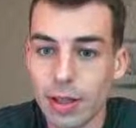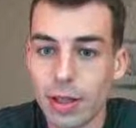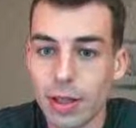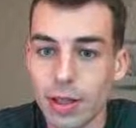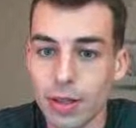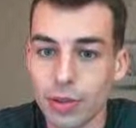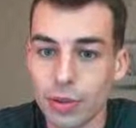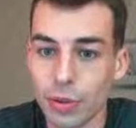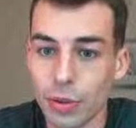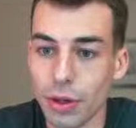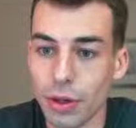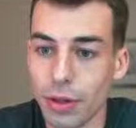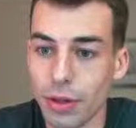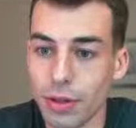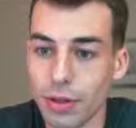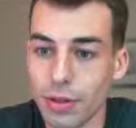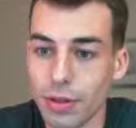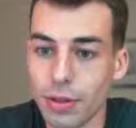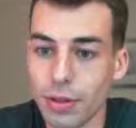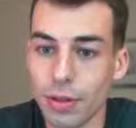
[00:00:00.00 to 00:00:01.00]
is greater
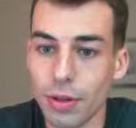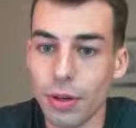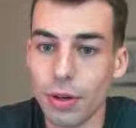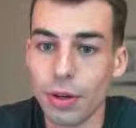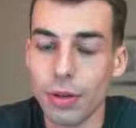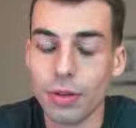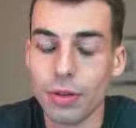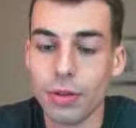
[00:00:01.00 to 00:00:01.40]
than 0,